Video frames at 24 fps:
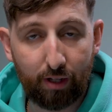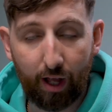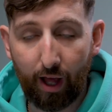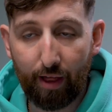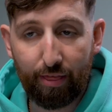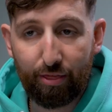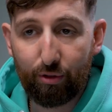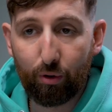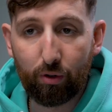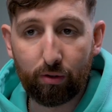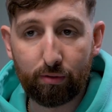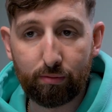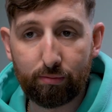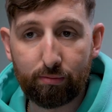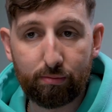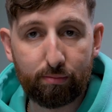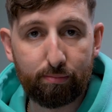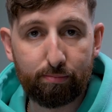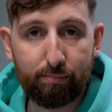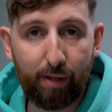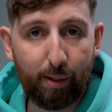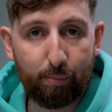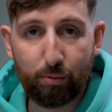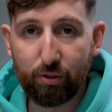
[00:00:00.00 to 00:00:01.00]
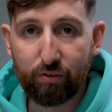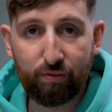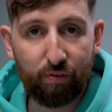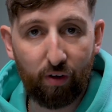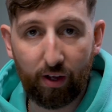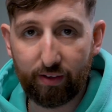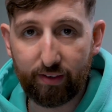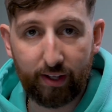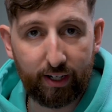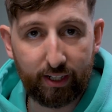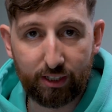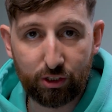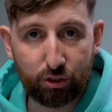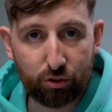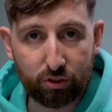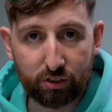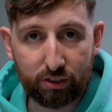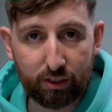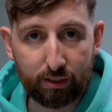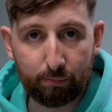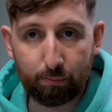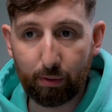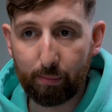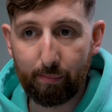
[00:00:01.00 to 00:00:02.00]
I thought maybe you'd find that
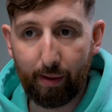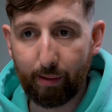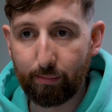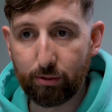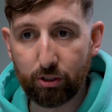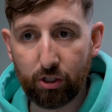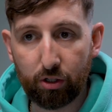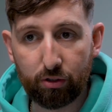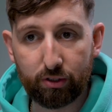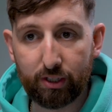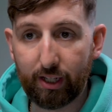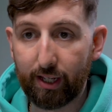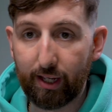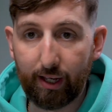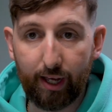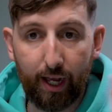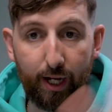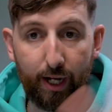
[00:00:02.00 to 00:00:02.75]
interesting, but maybe you don't care.